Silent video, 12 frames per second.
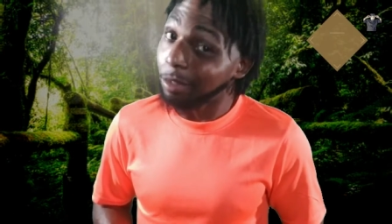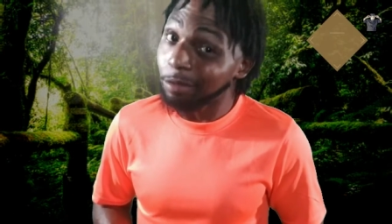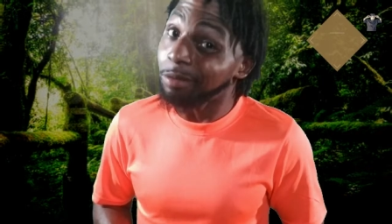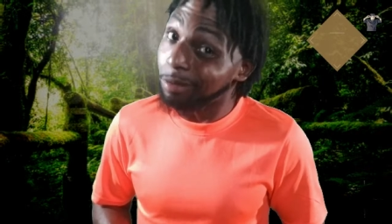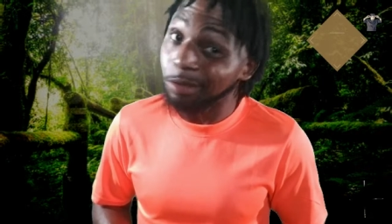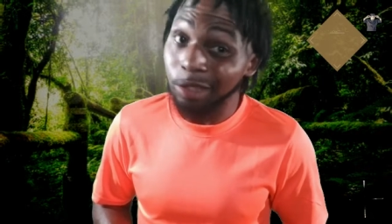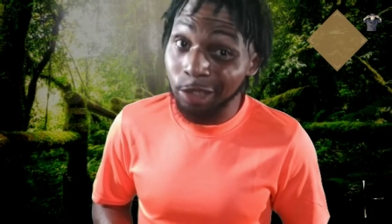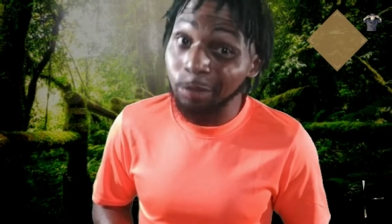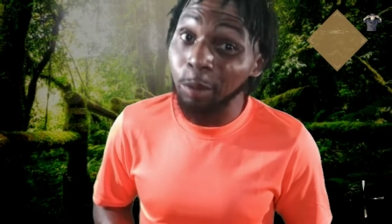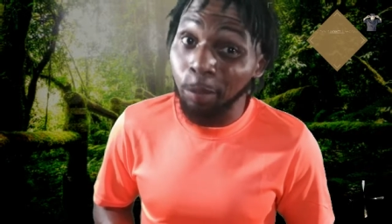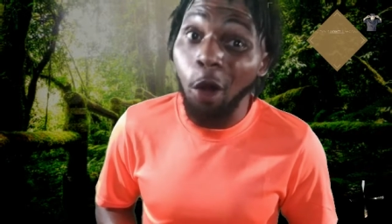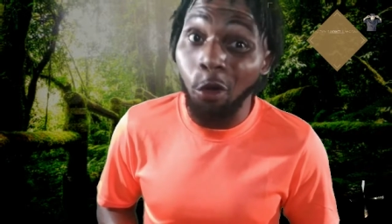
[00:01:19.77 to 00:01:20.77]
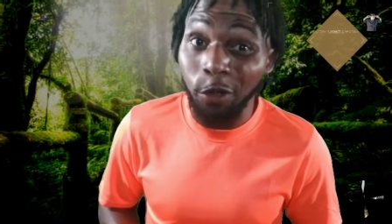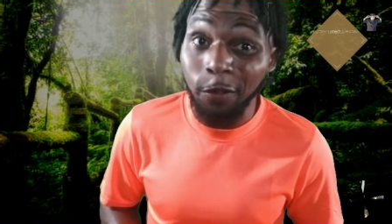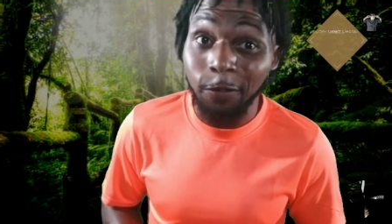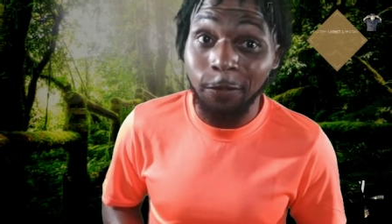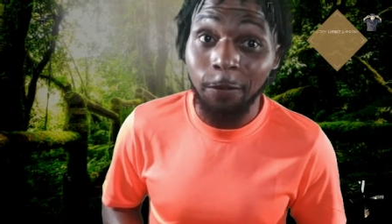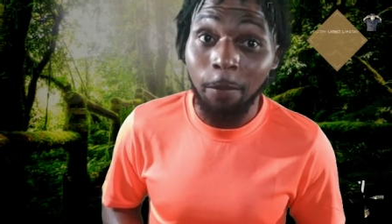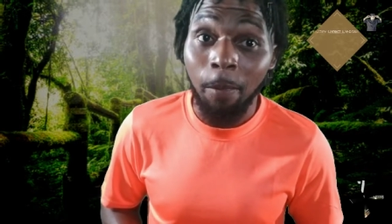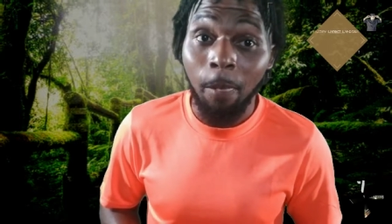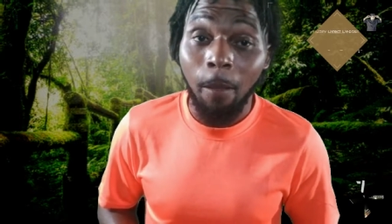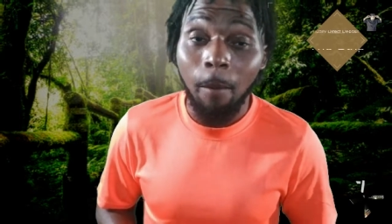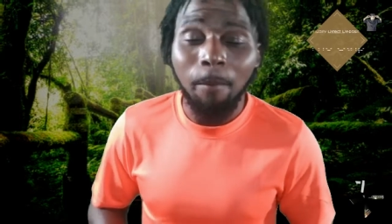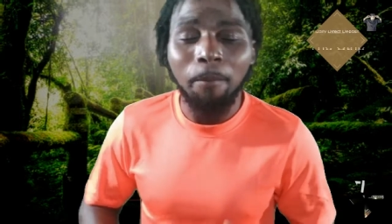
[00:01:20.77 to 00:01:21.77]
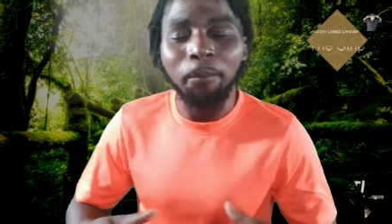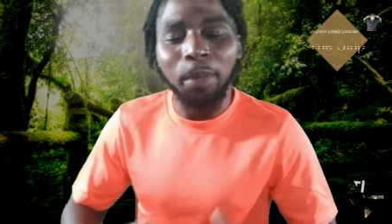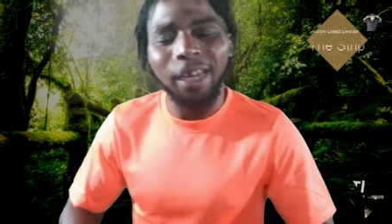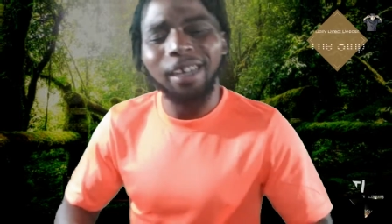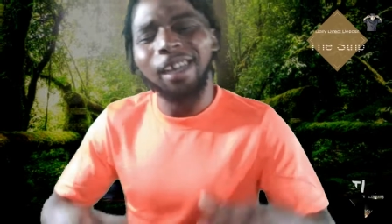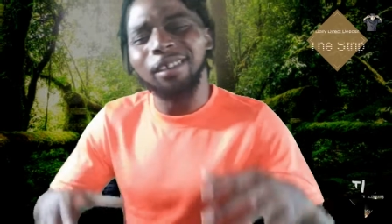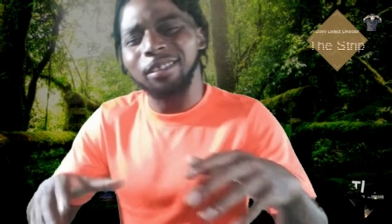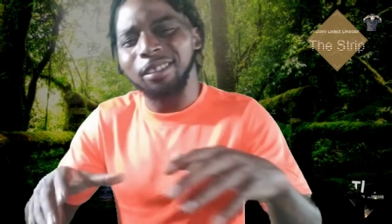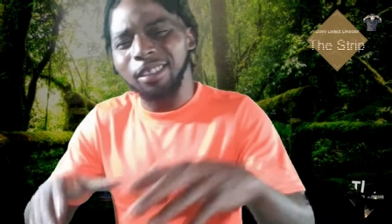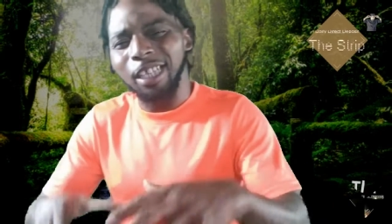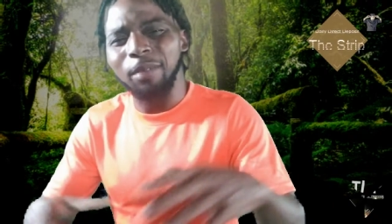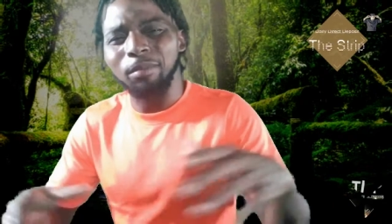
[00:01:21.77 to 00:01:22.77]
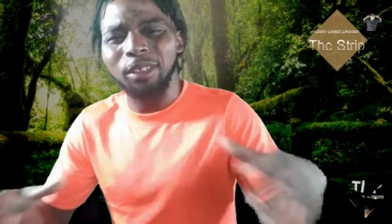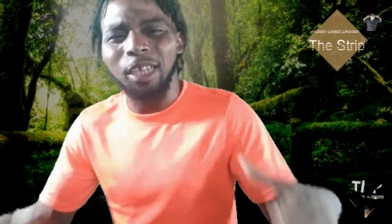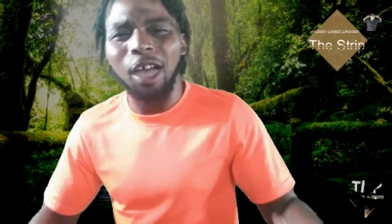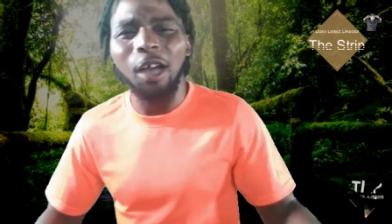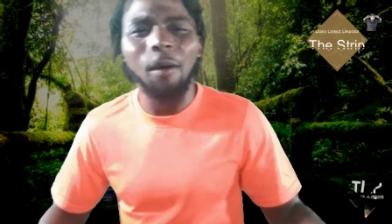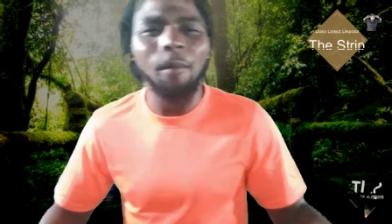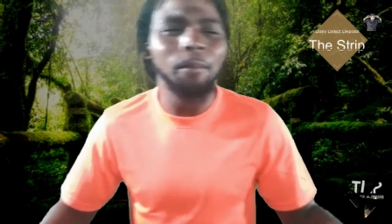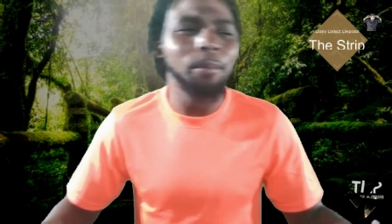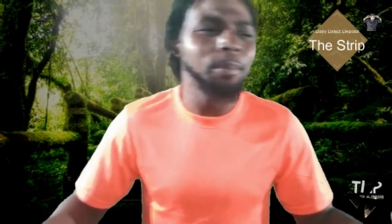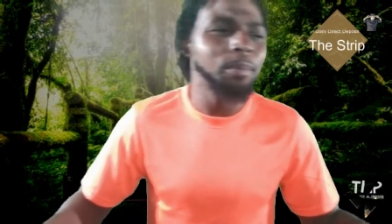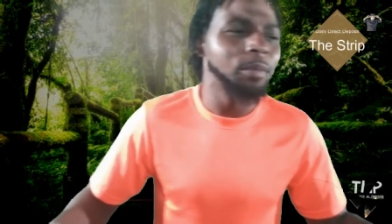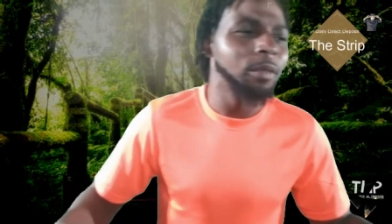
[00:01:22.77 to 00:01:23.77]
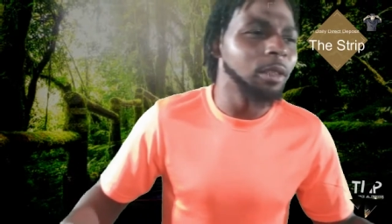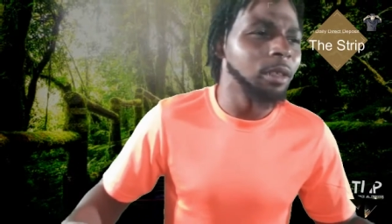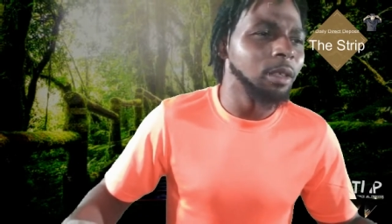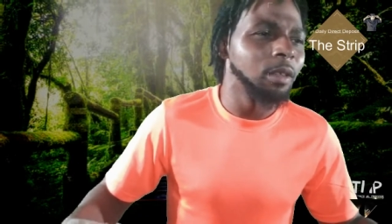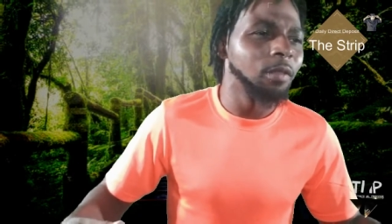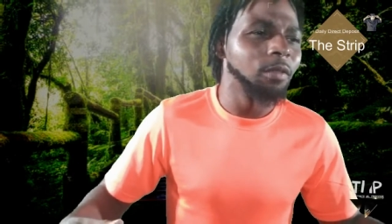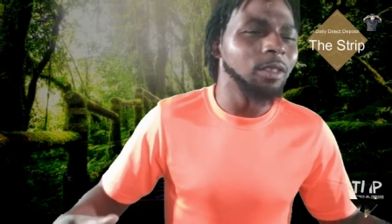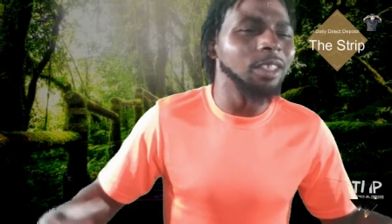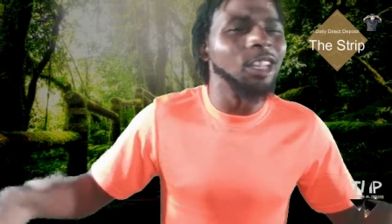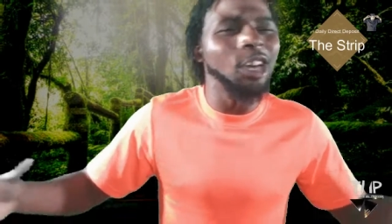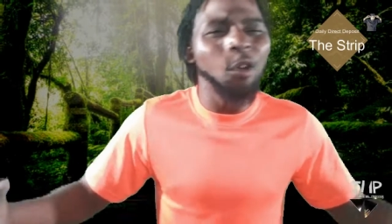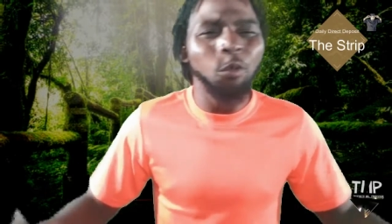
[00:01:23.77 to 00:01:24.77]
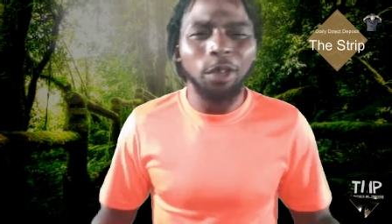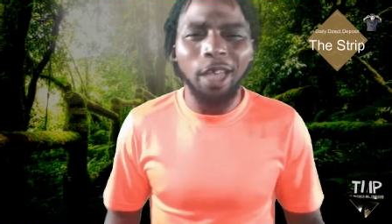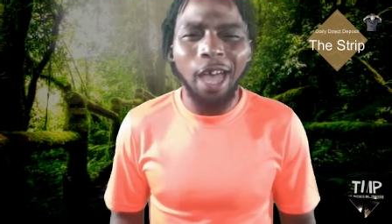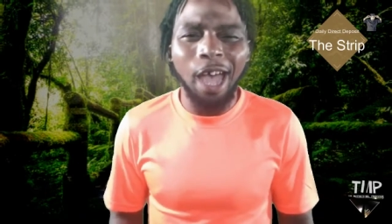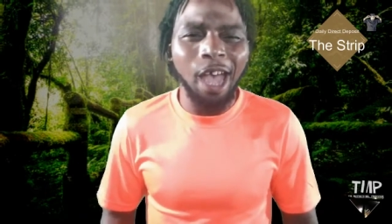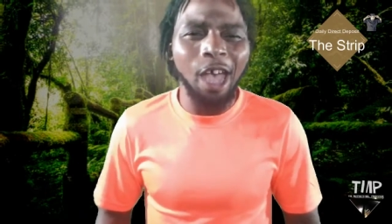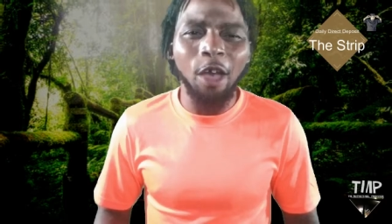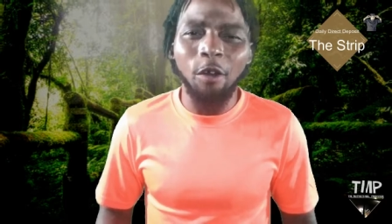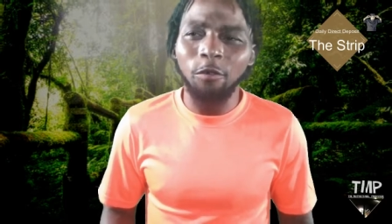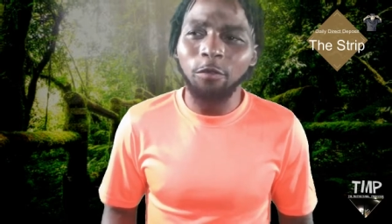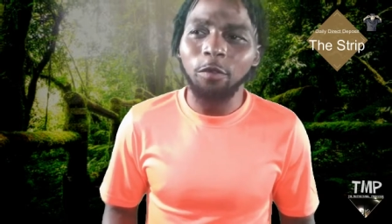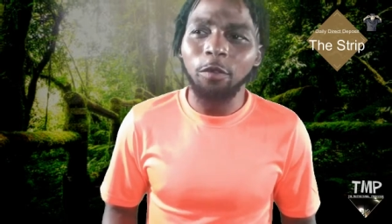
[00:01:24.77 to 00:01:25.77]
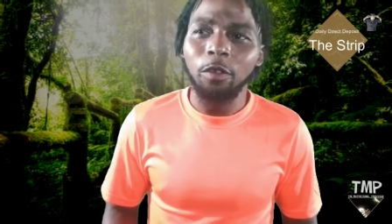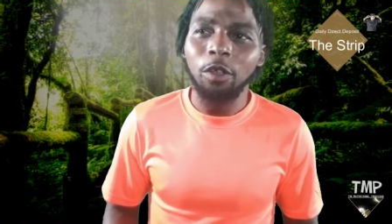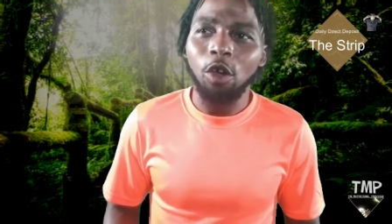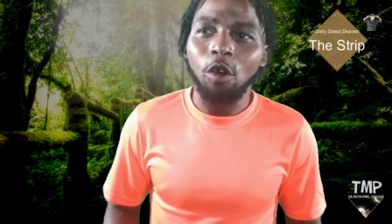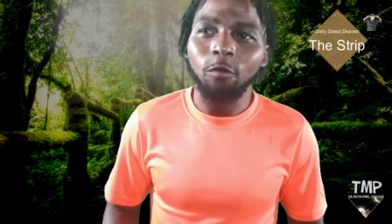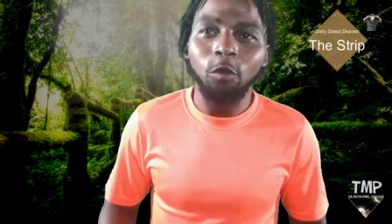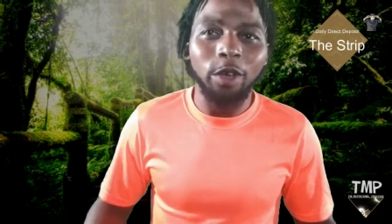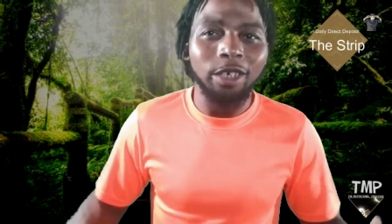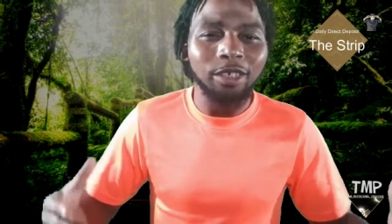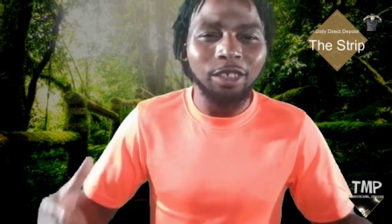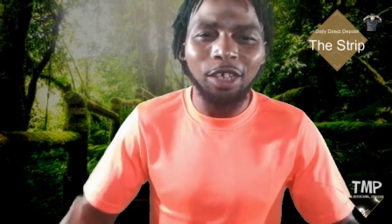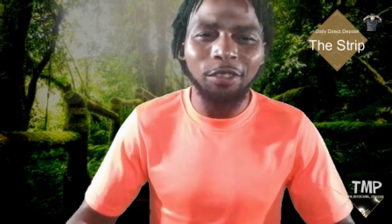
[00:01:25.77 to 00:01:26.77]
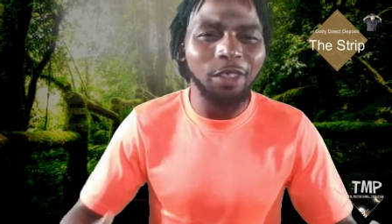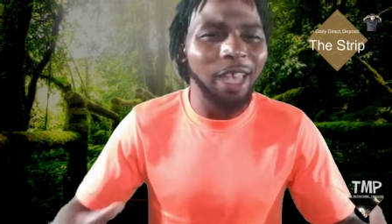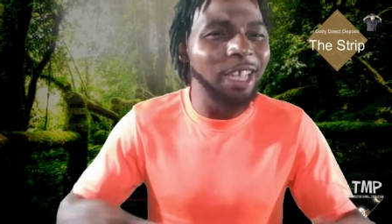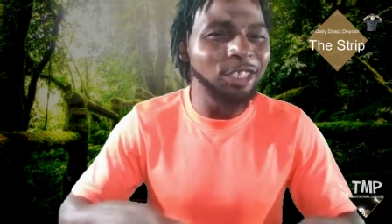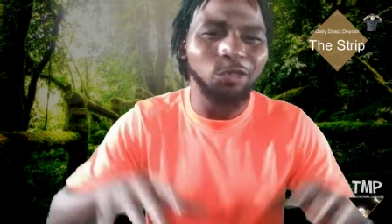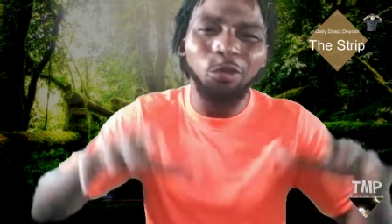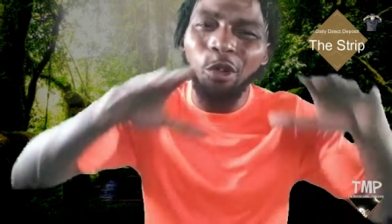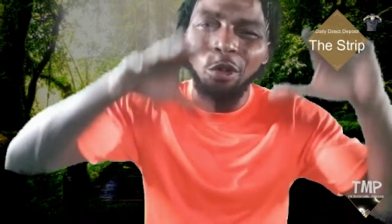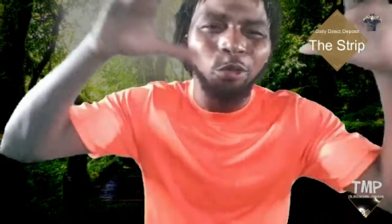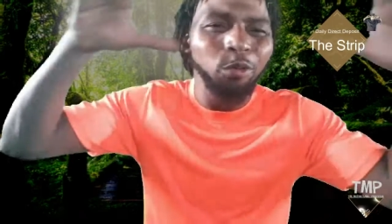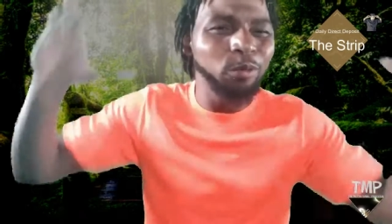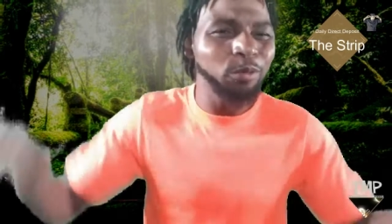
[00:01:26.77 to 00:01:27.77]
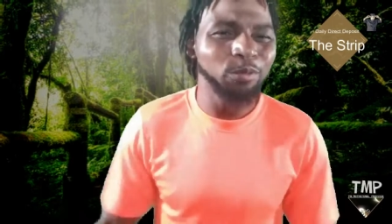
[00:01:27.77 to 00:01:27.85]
It be bogus. But at the same time, the love we have for each other has grown.